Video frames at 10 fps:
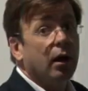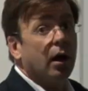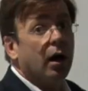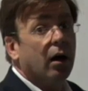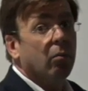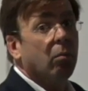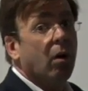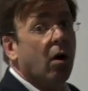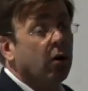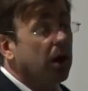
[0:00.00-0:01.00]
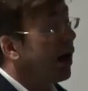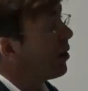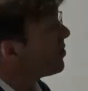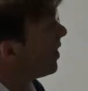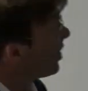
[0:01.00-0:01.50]
um, whole
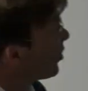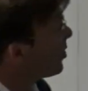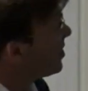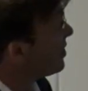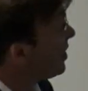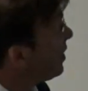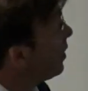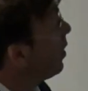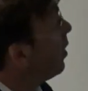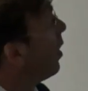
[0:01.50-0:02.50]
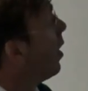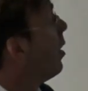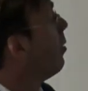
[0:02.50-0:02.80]
house electricity uh,